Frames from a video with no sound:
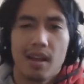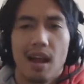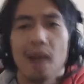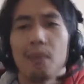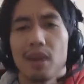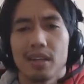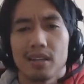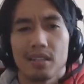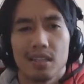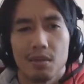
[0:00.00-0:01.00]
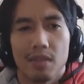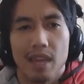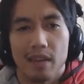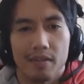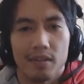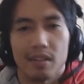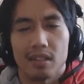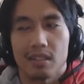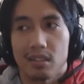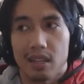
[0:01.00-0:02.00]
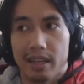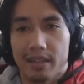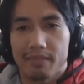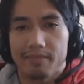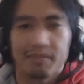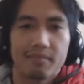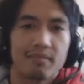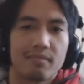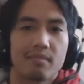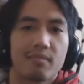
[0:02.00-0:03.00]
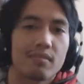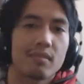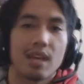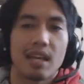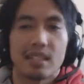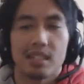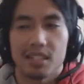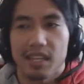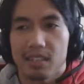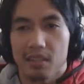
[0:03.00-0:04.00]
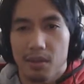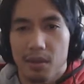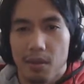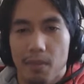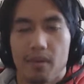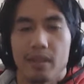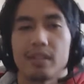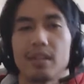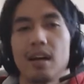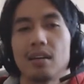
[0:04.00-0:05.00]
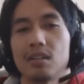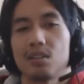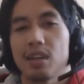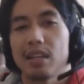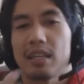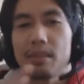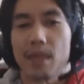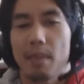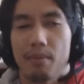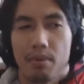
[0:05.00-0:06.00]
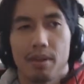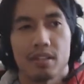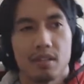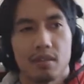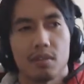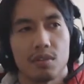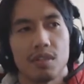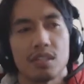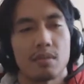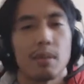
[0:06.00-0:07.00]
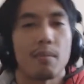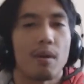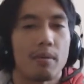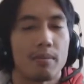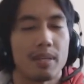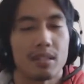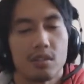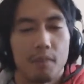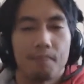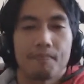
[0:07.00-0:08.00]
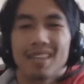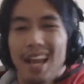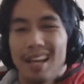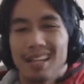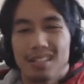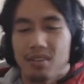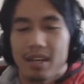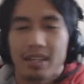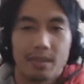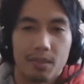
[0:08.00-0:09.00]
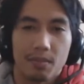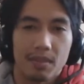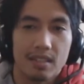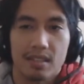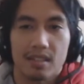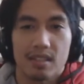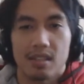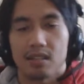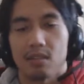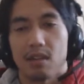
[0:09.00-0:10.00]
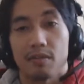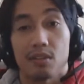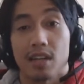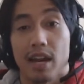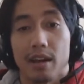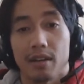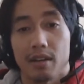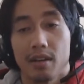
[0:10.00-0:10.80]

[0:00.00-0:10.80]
I'm probably gonna stick with that until like I need to change something up. But I'm gonna try to keep that progression of increasing my barbell bench. So I need to try to keep some things consistent until I feel tired